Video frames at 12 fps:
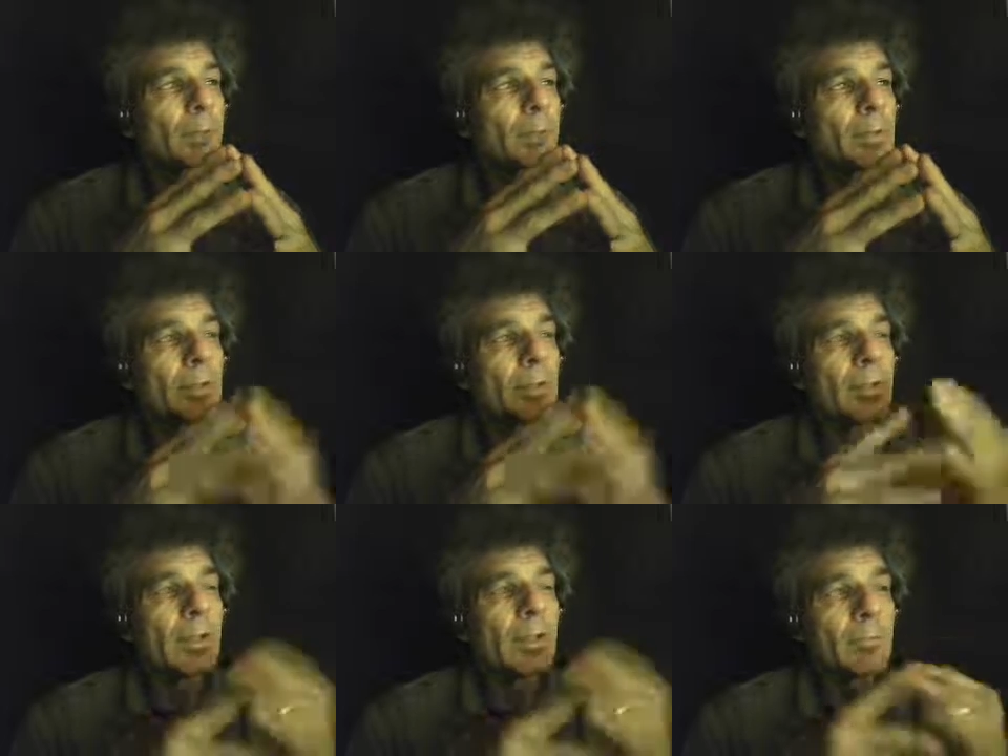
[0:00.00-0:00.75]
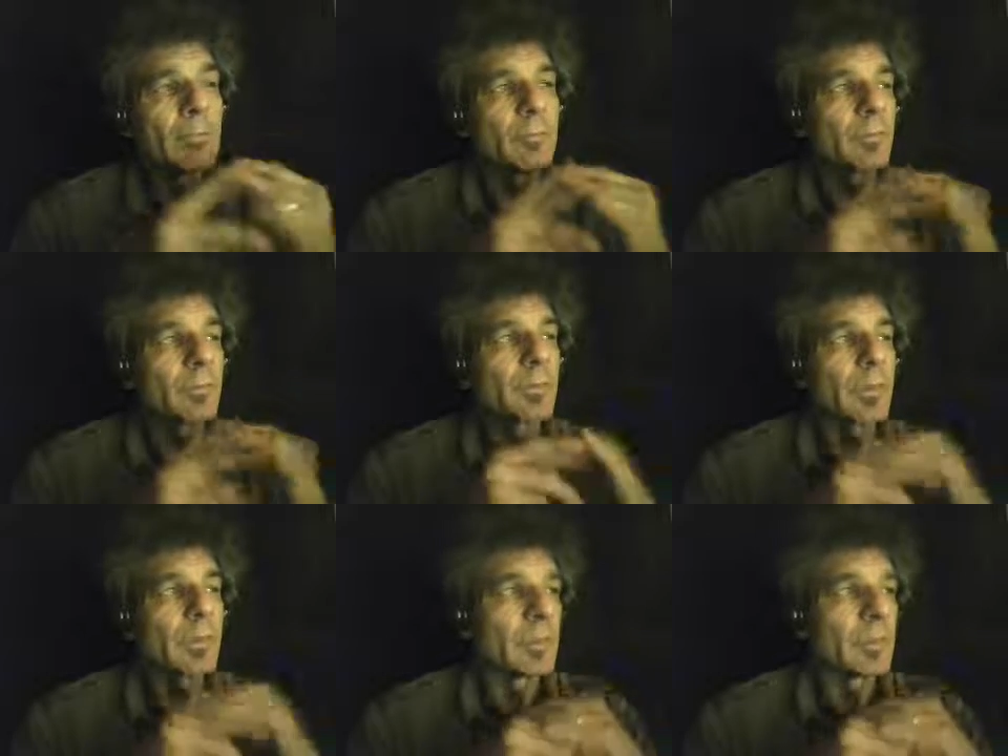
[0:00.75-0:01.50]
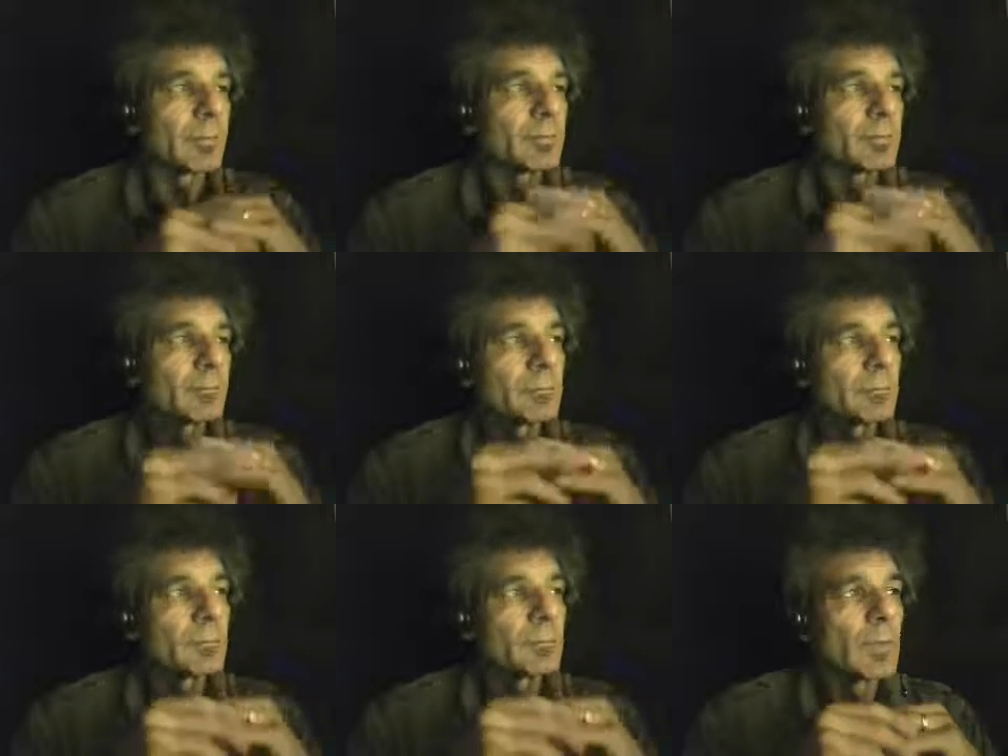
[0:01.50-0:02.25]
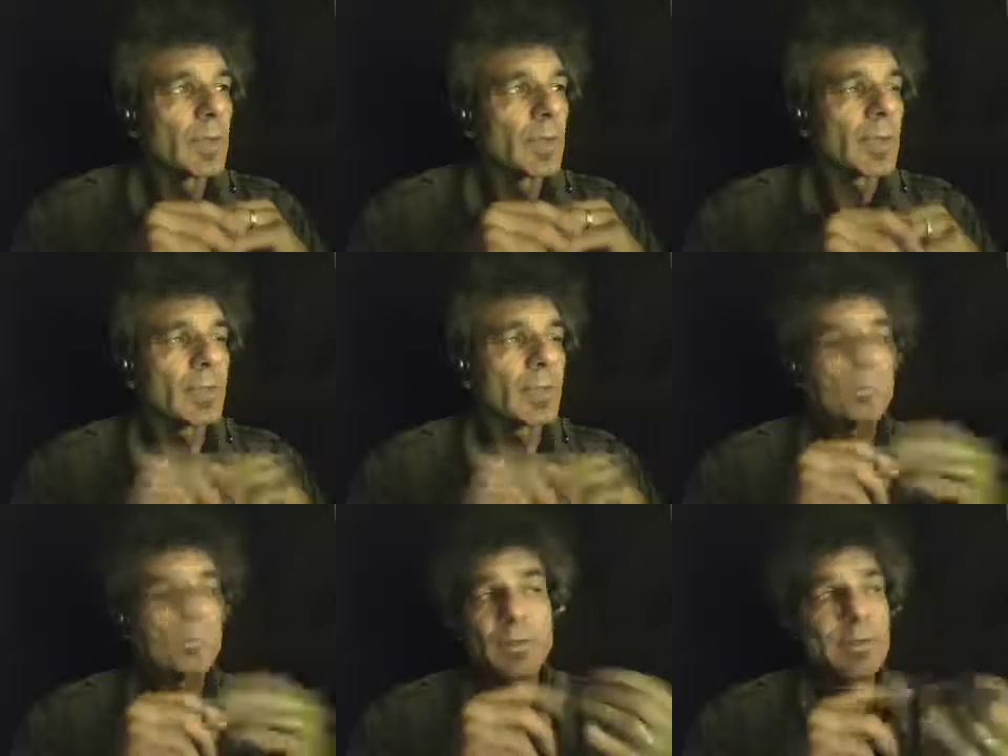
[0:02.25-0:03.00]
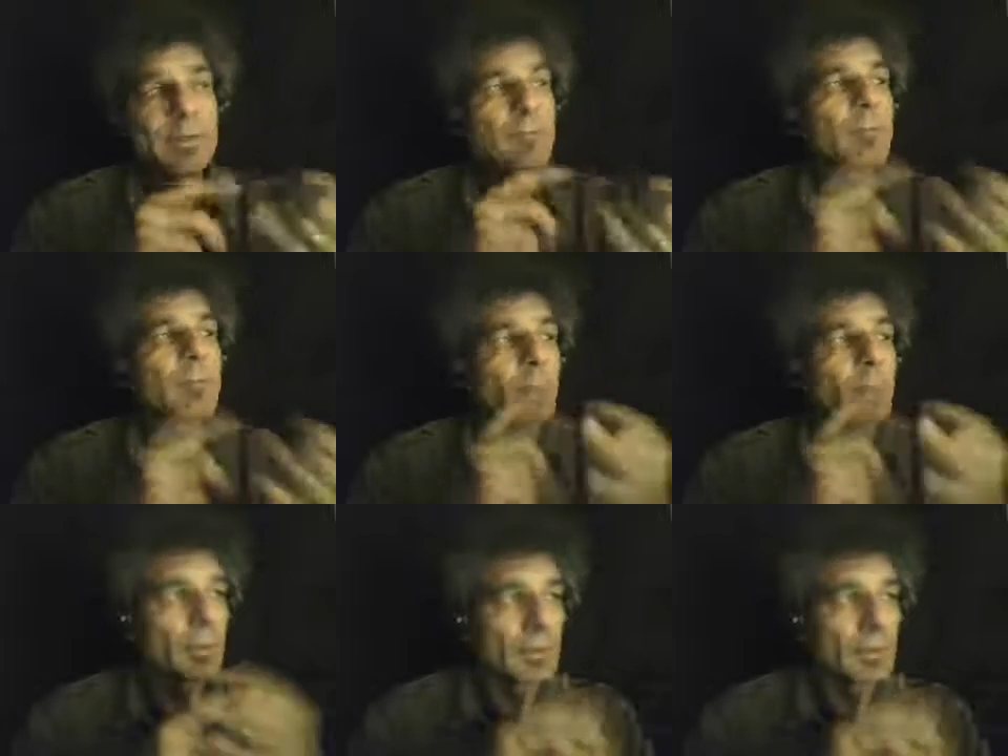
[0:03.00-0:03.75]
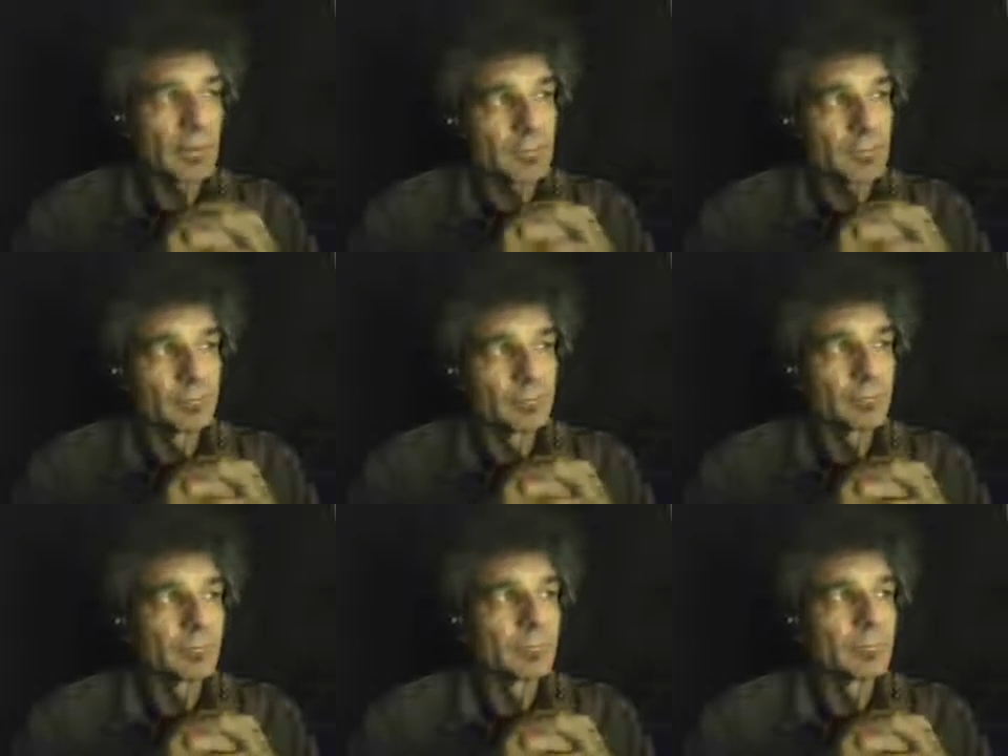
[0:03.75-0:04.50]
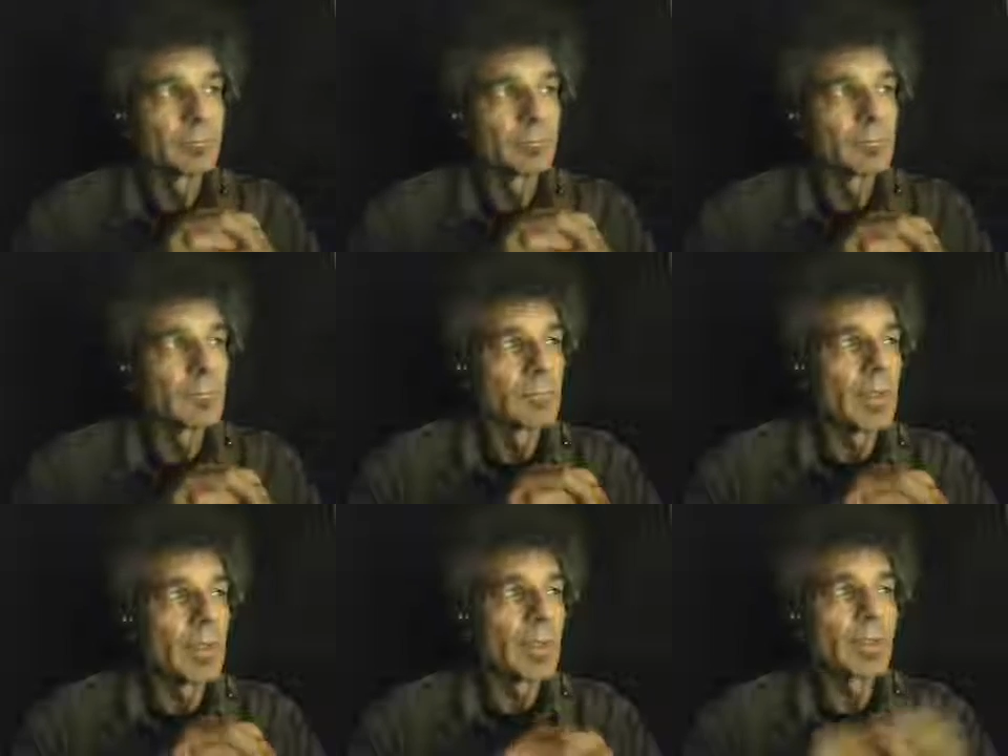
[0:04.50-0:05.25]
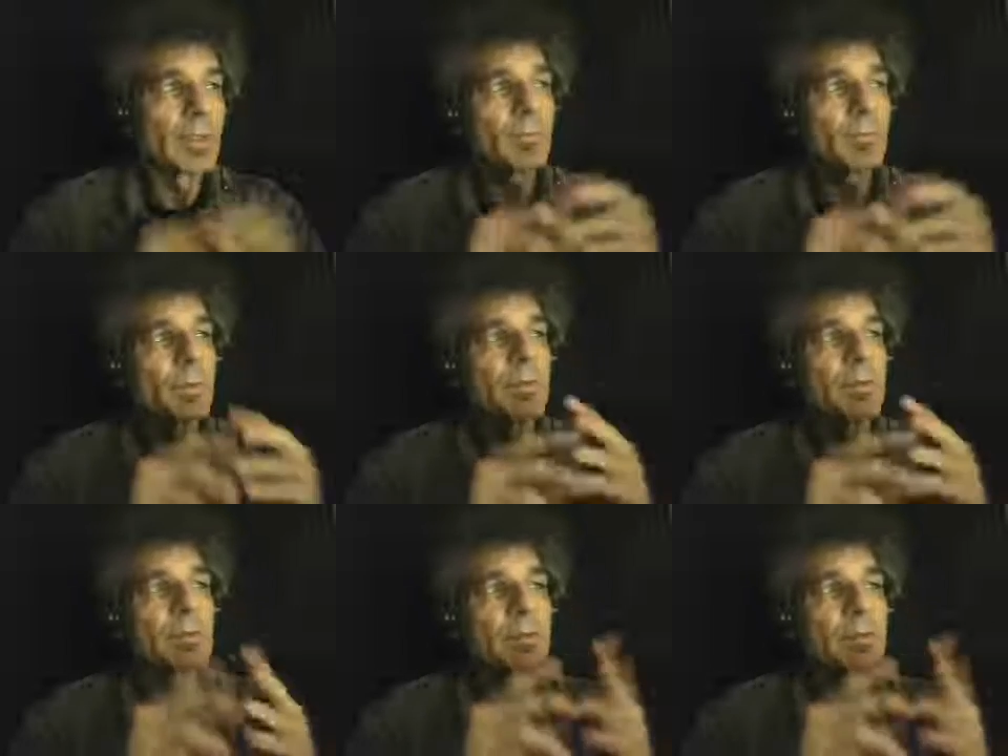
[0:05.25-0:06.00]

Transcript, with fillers: that not even for a second. And it wasn't even partially. And it wasn't even